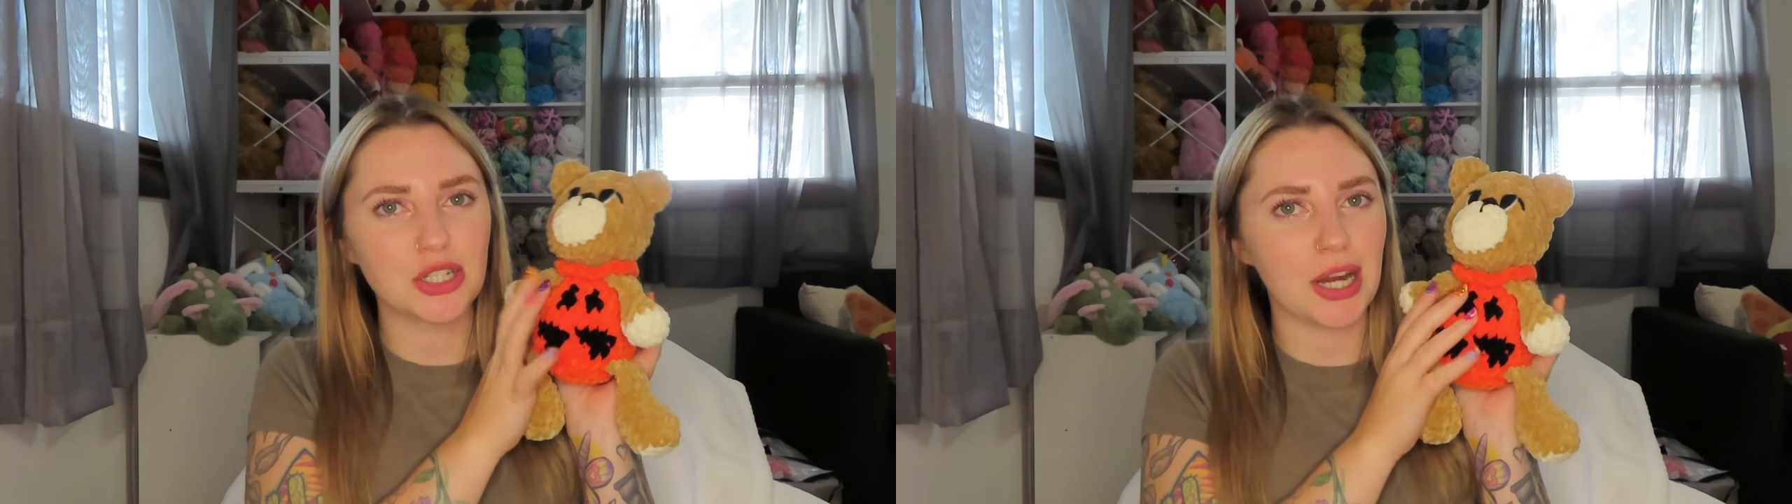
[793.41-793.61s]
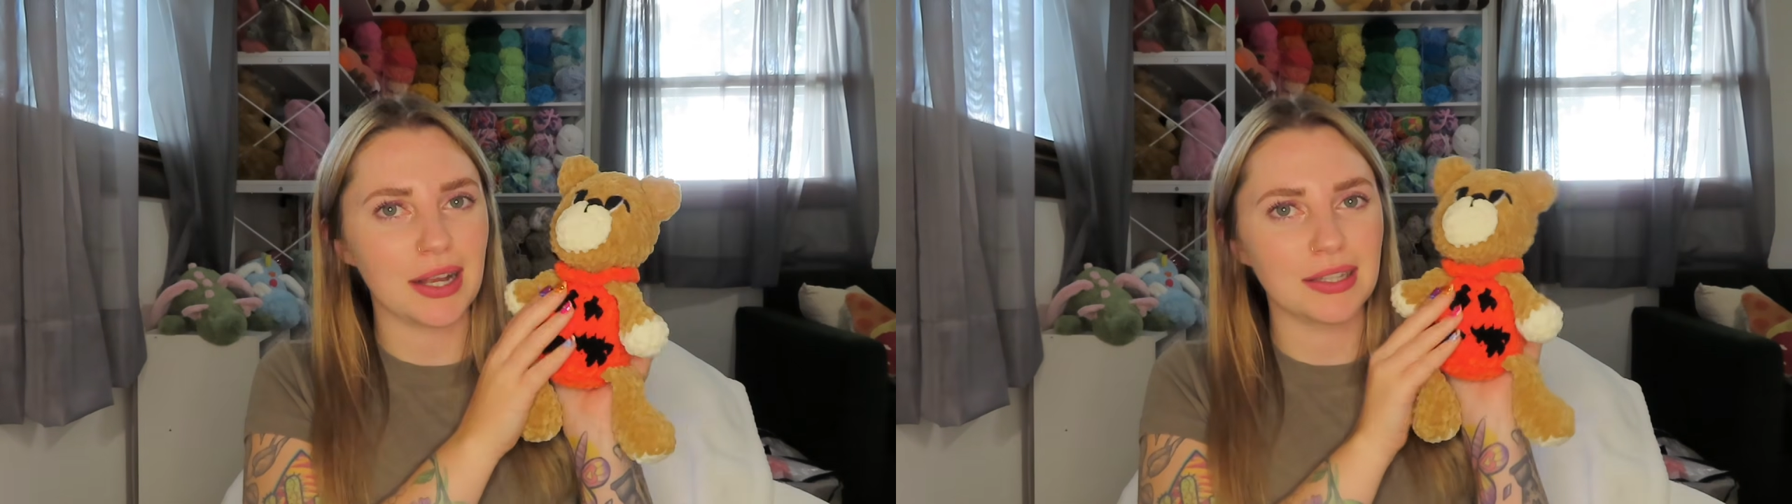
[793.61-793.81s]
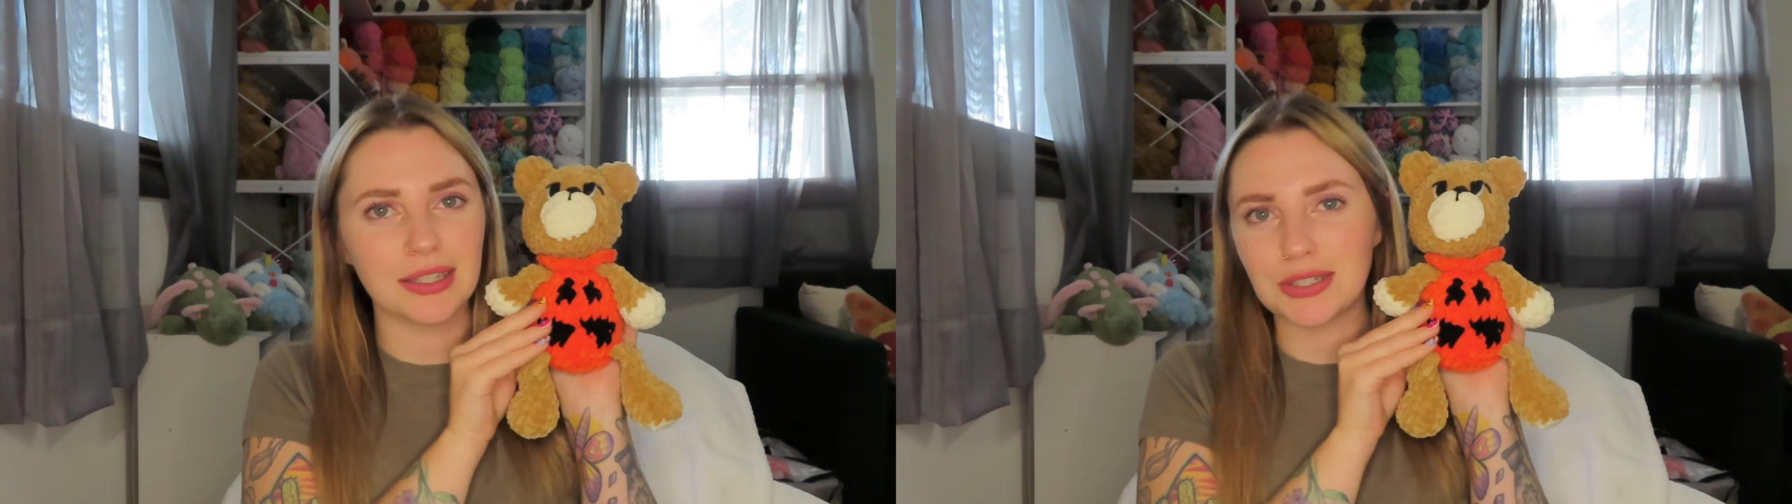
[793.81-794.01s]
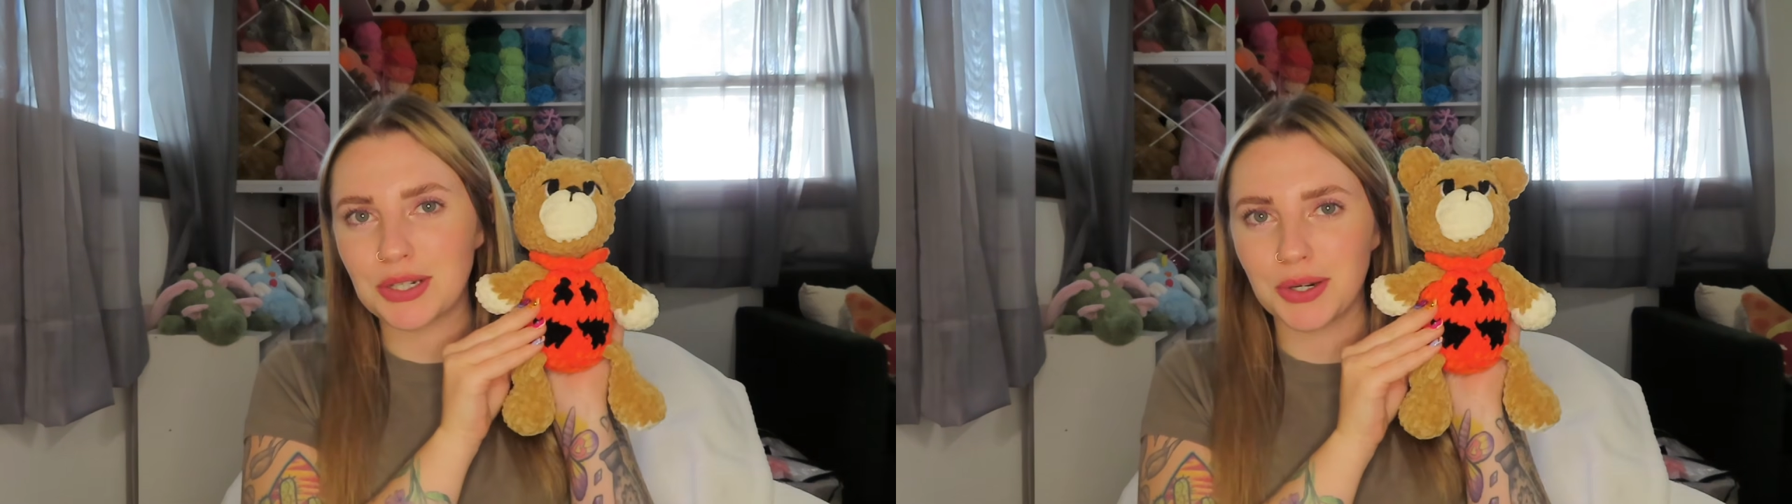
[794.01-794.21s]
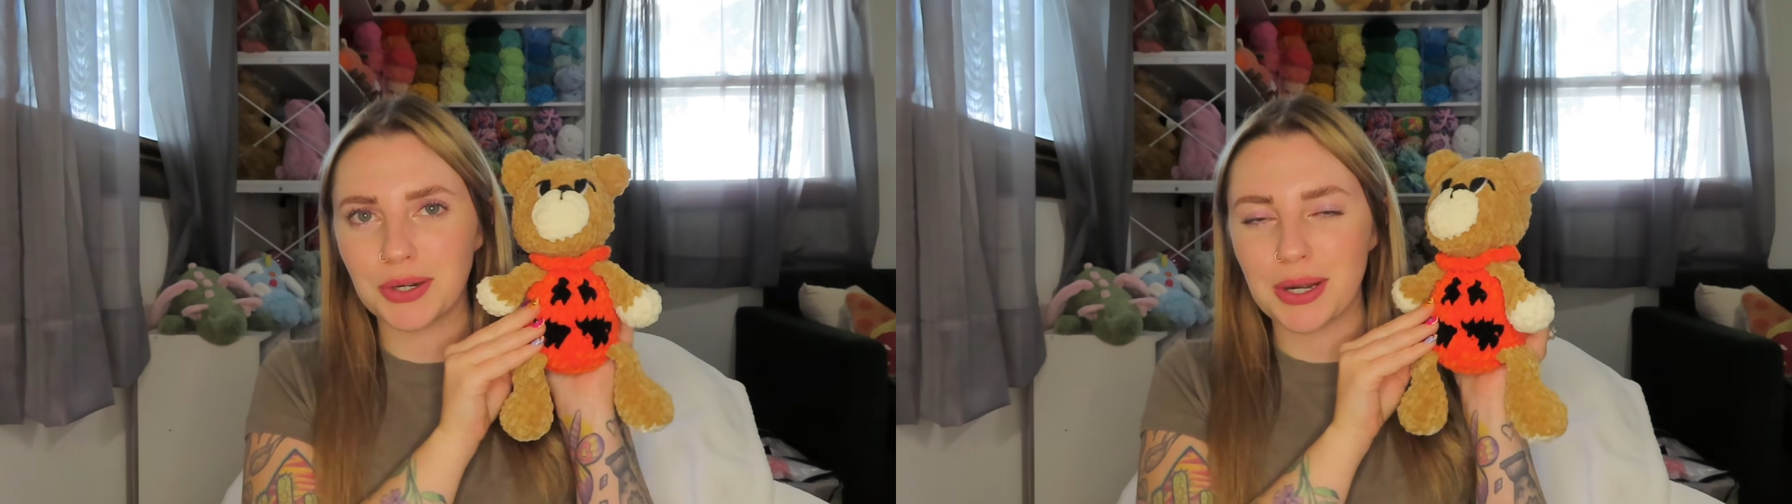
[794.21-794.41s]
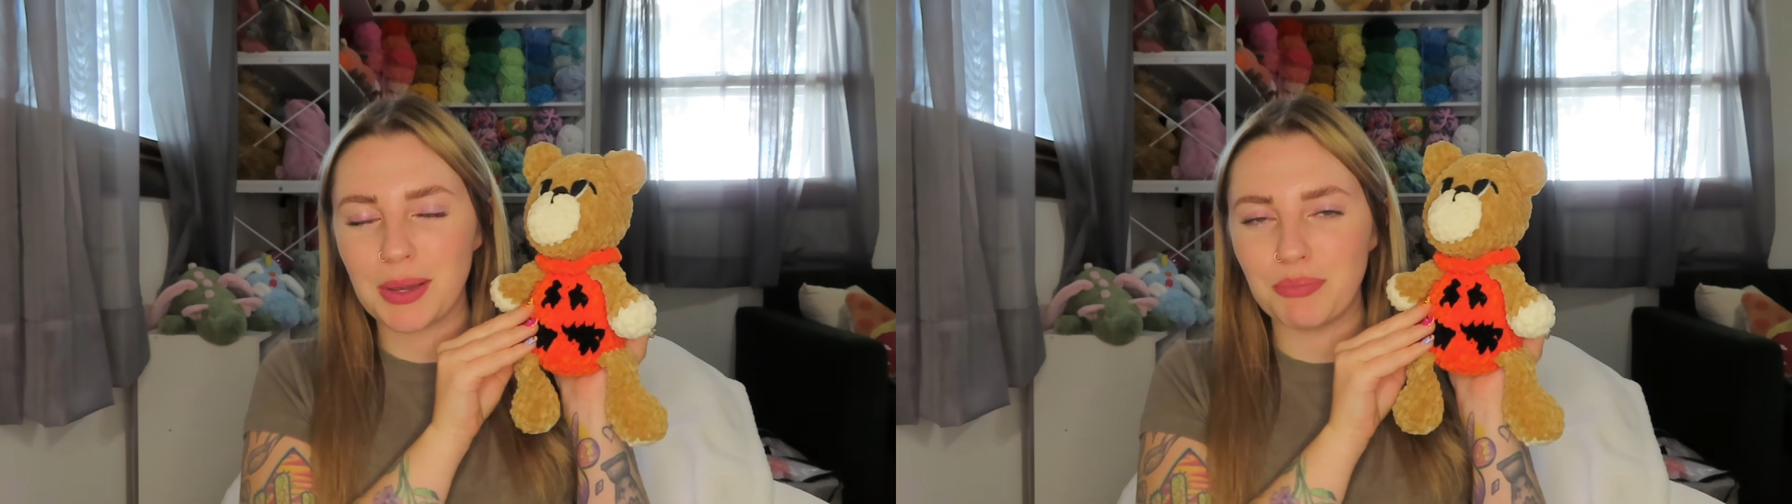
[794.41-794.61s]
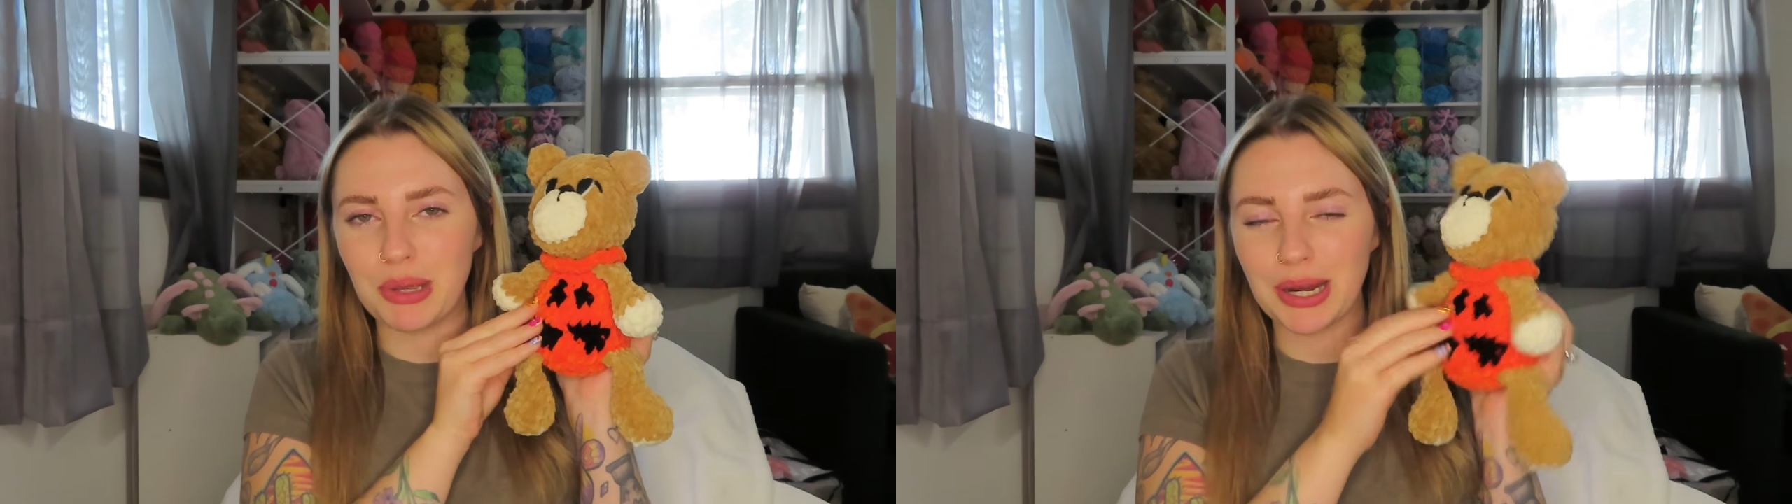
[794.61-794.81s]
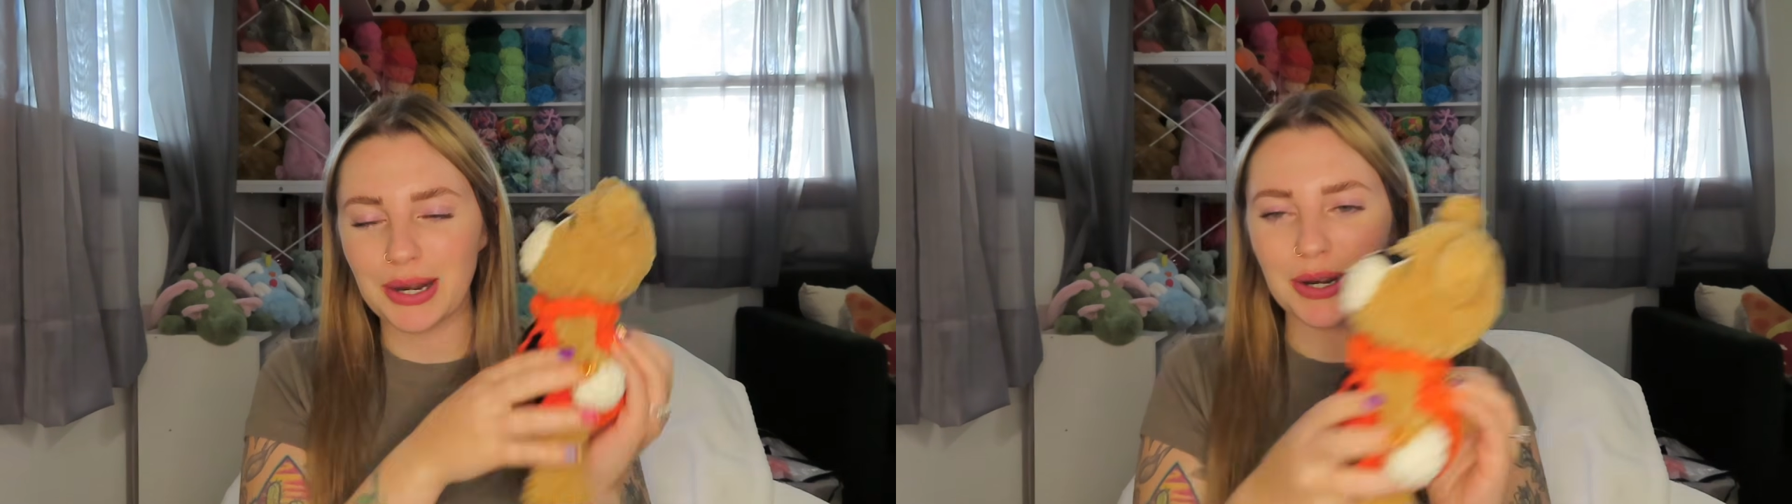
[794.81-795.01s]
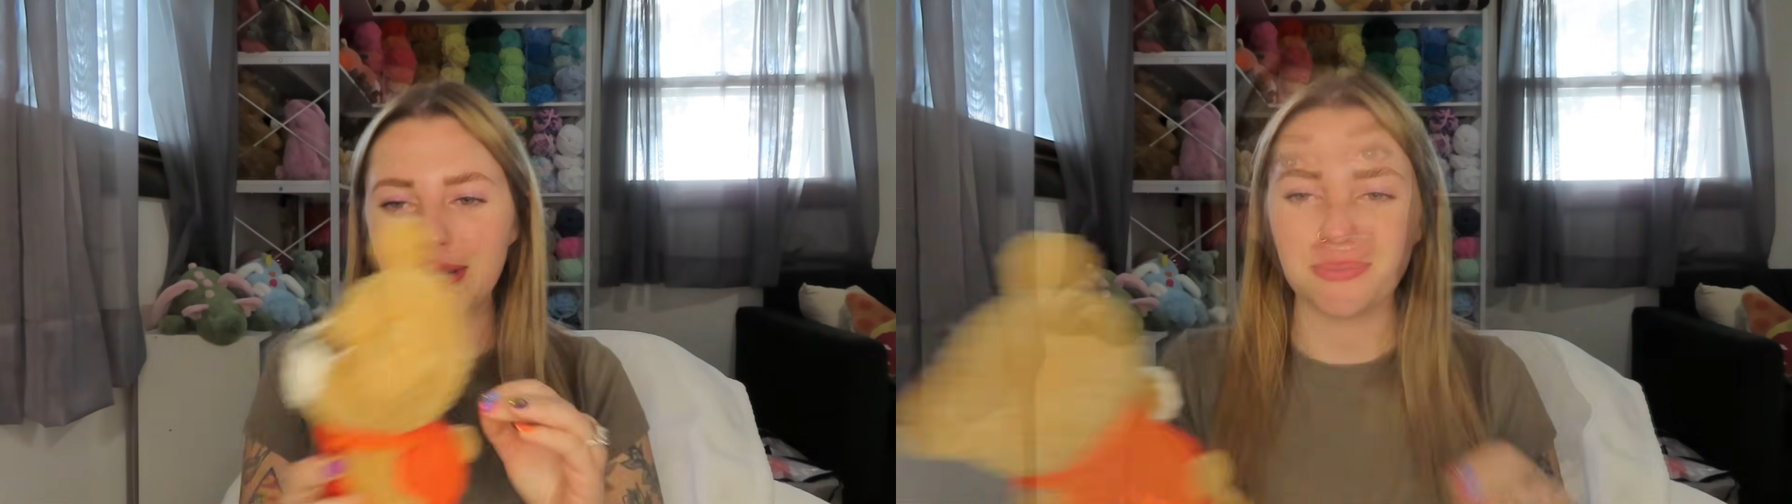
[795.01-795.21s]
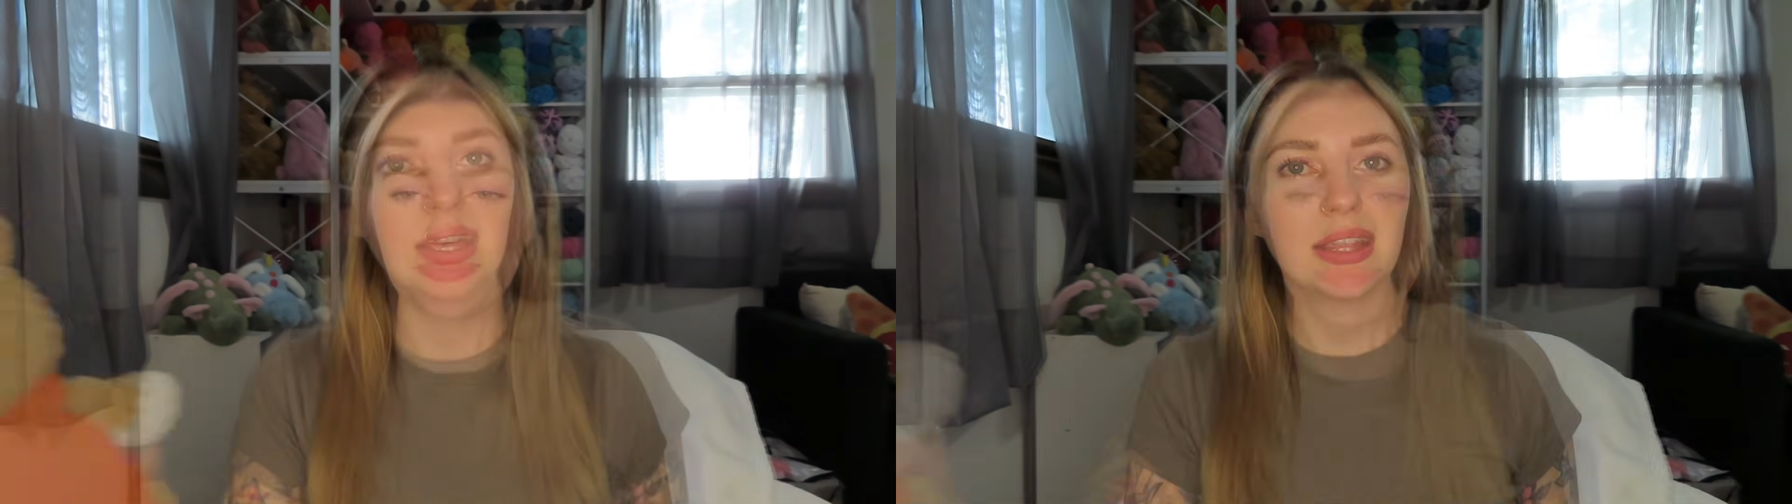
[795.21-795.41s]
jack-o'-lantern bear.